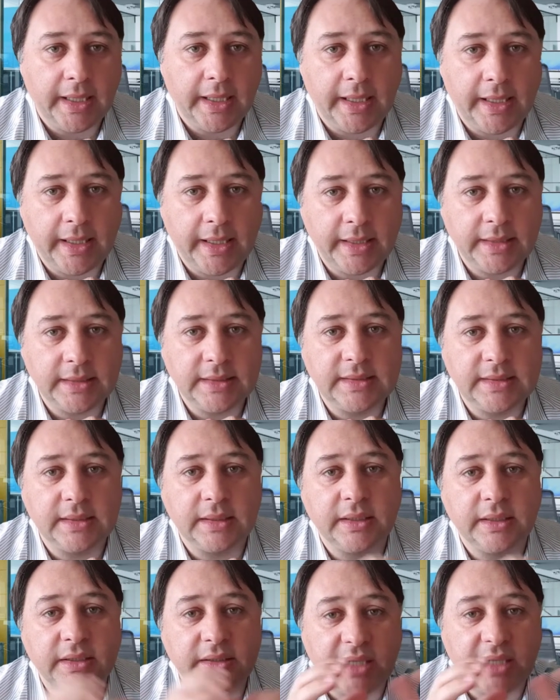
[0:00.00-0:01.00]
And
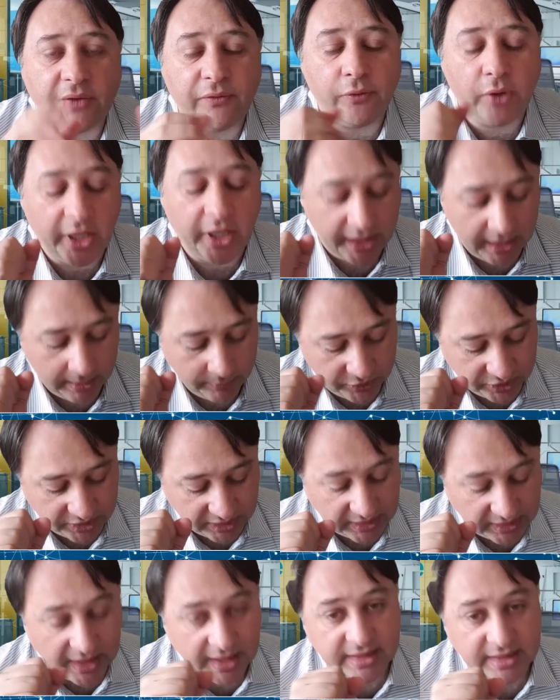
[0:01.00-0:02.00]
therefore, I come to the
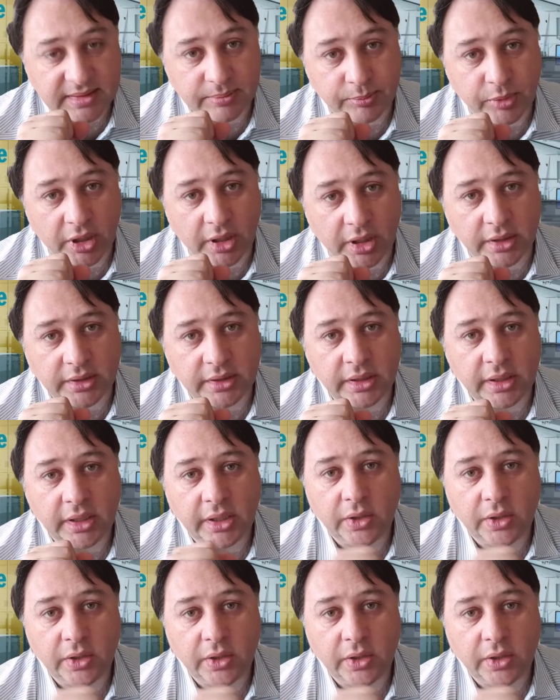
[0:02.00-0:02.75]
last part,